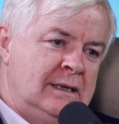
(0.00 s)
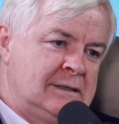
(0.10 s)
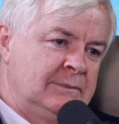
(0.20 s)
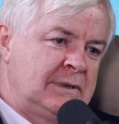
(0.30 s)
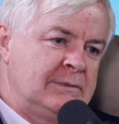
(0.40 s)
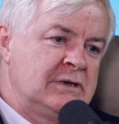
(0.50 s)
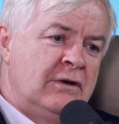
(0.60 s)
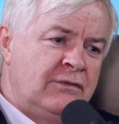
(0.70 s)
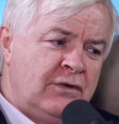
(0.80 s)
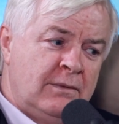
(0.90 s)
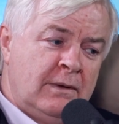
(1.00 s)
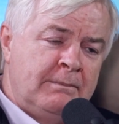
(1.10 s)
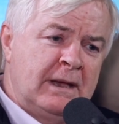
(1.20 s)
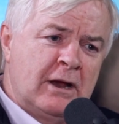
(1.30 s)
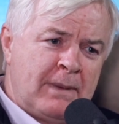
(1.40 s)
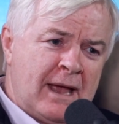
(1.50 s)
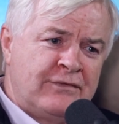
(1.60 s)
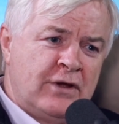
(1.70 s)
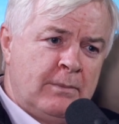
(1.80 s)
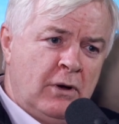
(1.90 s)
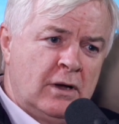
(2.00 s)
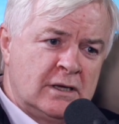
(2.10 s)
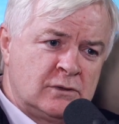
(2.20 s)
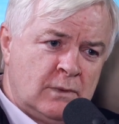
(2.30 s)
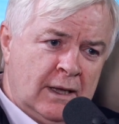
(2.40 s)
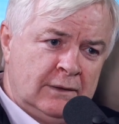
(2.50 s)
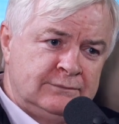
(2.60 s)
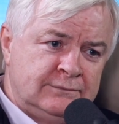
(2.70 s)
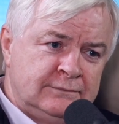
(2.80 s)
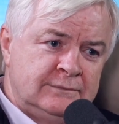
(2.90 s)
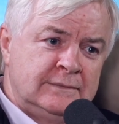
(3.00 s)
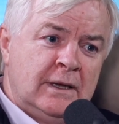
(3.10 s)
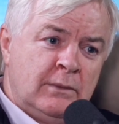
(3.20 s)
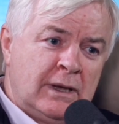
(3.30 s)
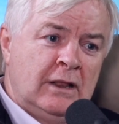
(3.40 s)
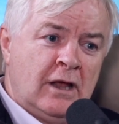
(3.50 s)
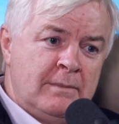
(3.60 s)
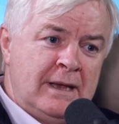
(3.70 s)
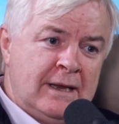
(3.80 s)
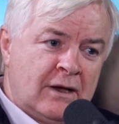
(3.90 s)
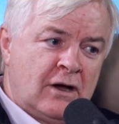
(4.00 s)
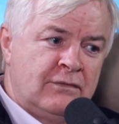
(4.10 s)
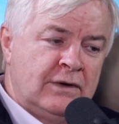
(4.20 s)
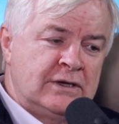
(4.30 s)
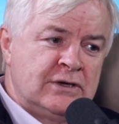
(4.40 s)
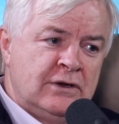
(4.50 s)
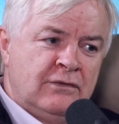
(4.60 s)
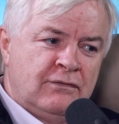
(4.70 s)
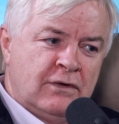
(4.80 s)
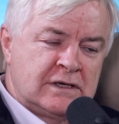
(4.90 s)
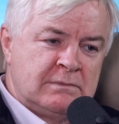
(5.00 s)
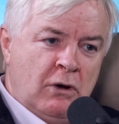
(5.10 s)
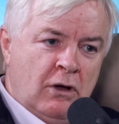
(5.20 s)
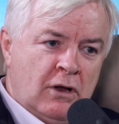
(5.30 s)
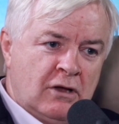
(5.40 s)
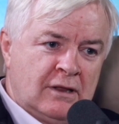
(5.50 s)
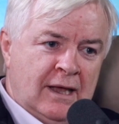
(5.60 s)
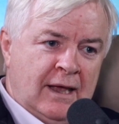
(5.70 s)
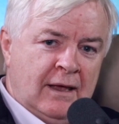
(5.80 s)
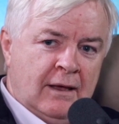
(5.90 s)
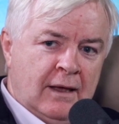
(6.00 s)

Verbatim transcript: sometimes for bigger bang for your buck as well. I see. We get a lot I of media see. coverage for a small outlay.